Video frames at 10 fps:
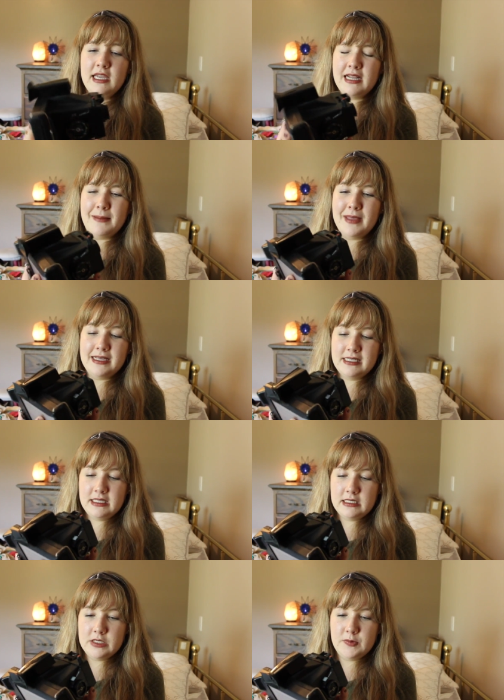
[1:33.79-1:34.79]
and I'm
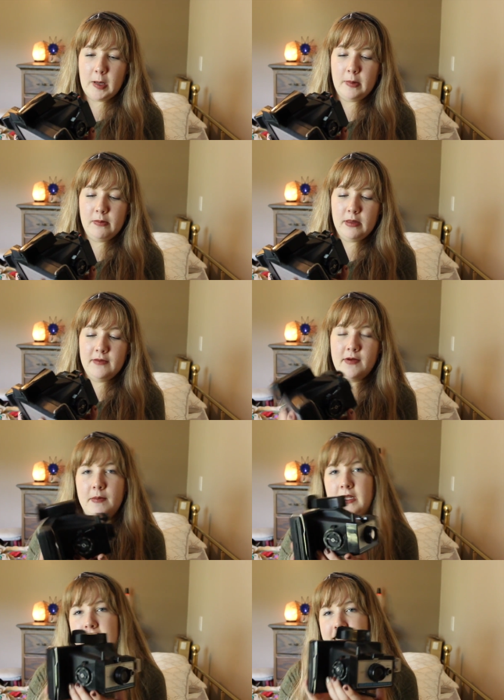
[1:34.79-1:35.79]
guessing this is probably
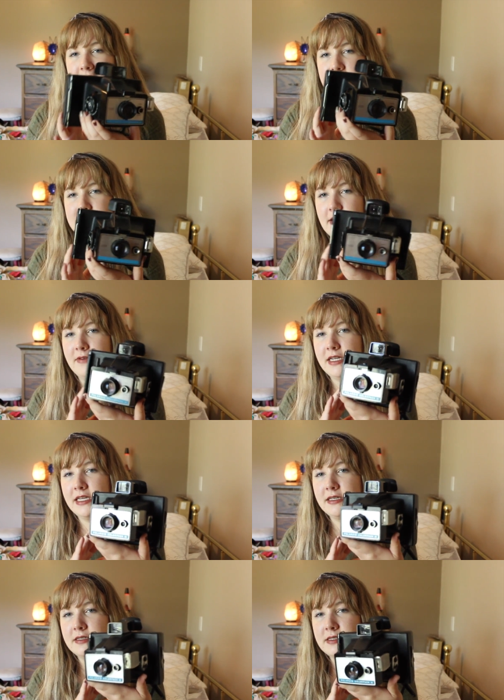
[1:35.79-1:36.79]
from the
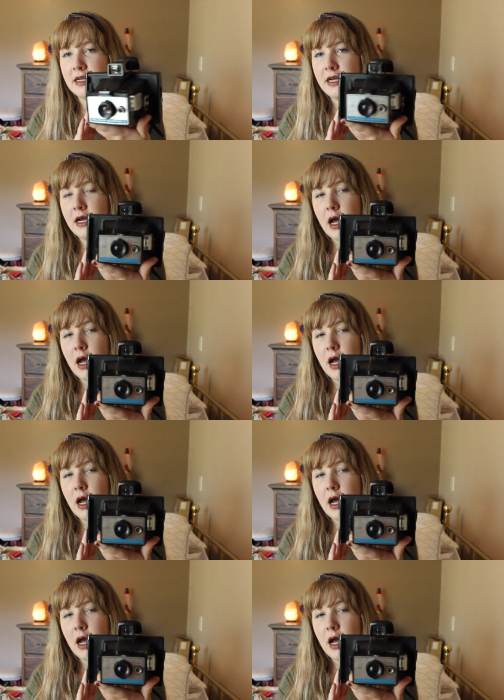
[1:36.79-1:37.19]
1970s,